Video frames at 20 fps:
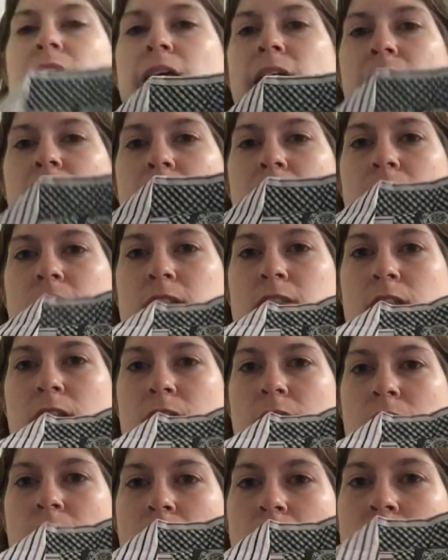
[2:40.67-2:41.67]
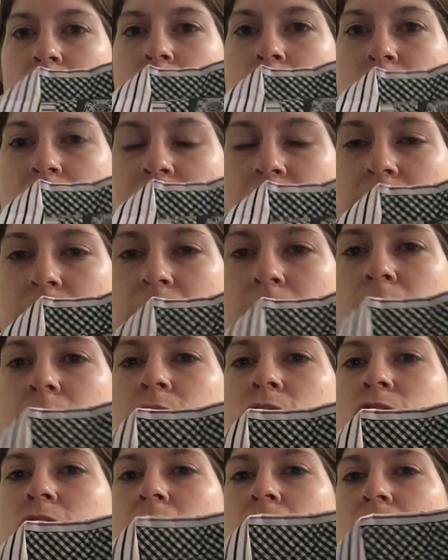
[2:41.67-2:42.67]
English laundry
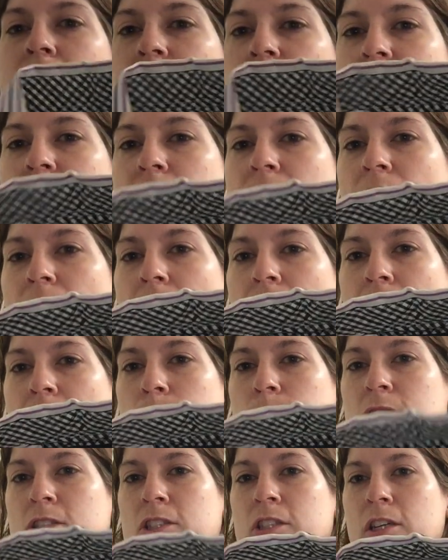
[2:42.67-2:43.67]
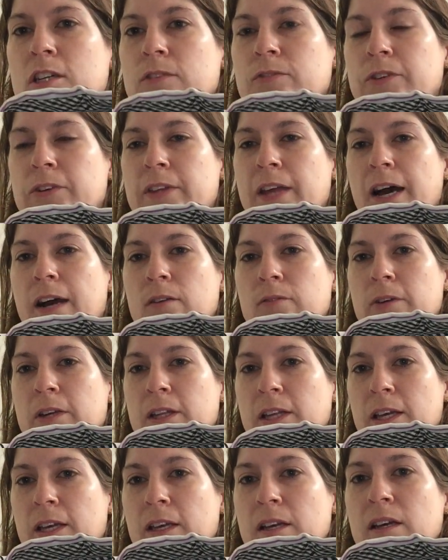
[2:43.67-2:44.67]
shirt. Um, just look for that
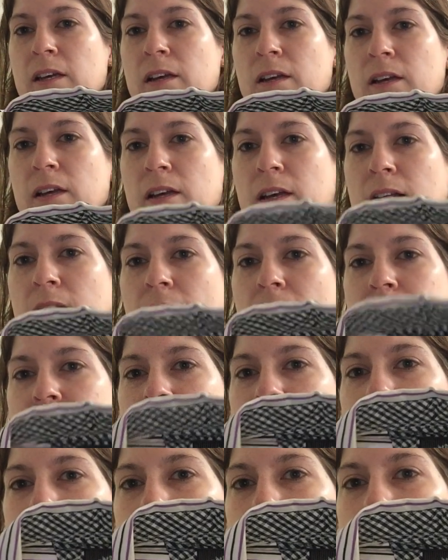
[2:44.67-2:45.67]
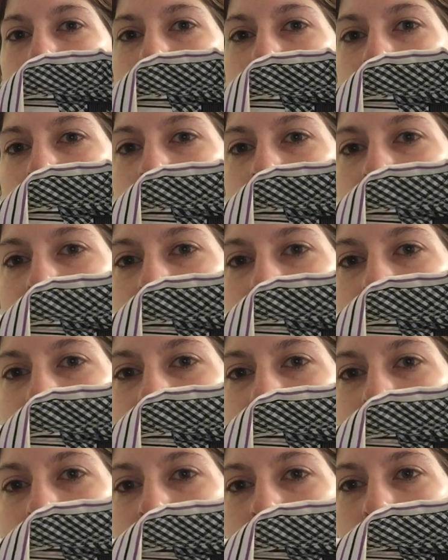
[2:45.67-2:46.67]
really classic British
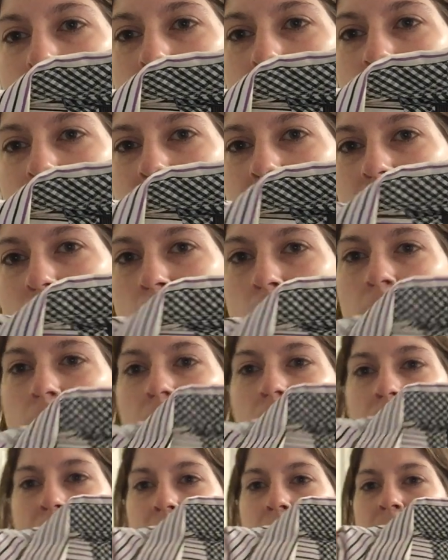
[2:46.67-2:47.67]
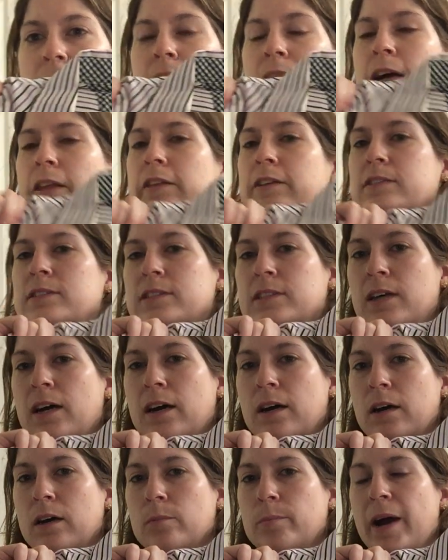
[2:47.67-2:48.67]
um, label. And yeah, this
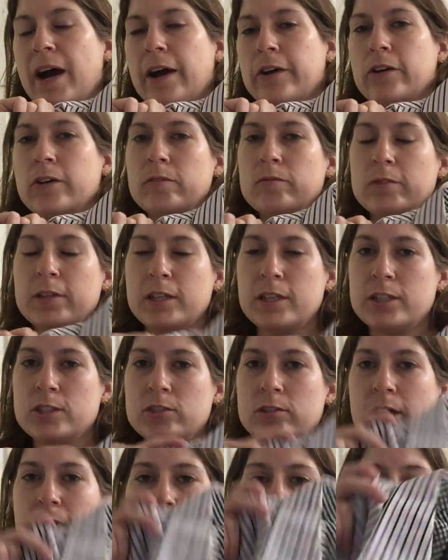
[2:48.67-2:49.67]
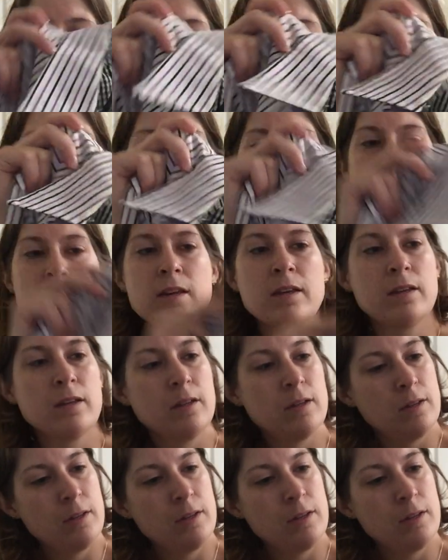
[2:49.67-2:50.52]
uh, pattern really struck out with me.